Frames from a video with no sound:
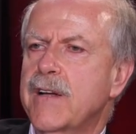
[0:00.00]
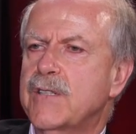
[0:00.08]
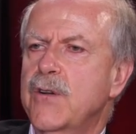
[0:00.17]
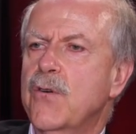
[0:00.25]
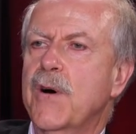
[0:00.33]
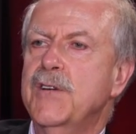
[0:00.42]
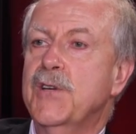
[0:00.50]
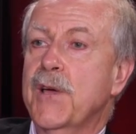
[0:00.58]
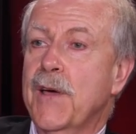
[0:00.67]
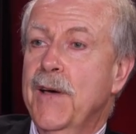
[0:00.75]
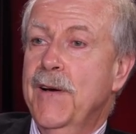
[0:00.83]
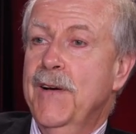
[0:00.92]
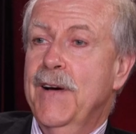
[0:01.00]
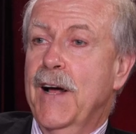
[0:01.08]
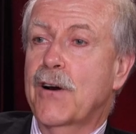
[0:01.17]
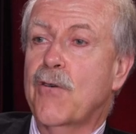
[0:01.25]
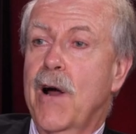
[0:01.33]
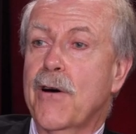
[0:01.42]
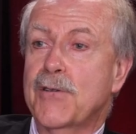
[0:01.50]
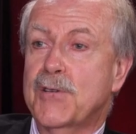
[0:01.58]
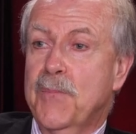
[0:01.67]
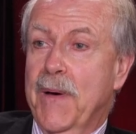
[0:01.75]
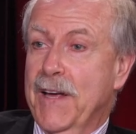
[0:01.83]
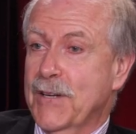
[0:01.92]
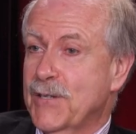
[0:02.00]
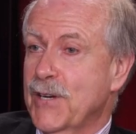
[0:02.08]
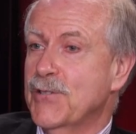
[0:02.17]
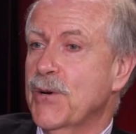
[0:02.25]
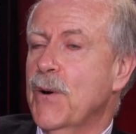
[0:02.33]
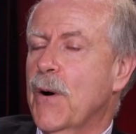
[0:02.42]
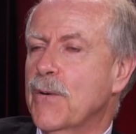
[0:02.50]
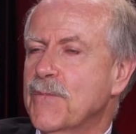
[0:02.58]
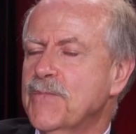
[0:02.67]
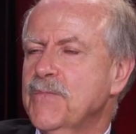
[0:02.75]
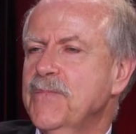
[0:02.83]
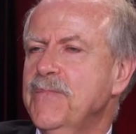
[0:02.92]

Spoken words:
It's a noisy and crowded space, as you know.